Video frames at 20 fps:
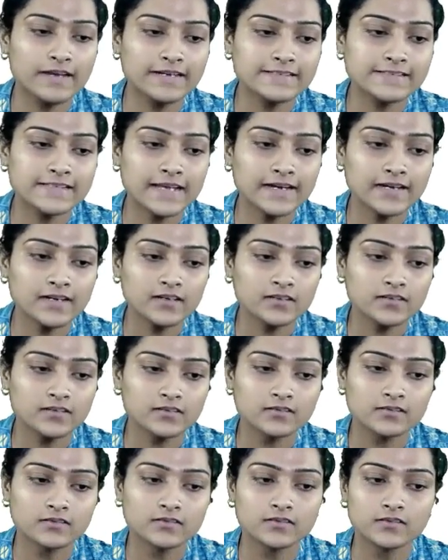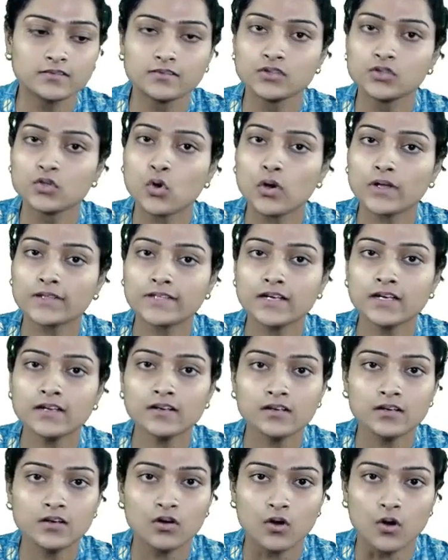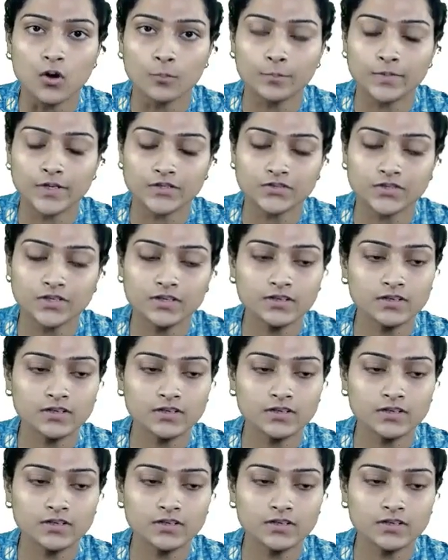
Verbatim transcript: Z, no other operation.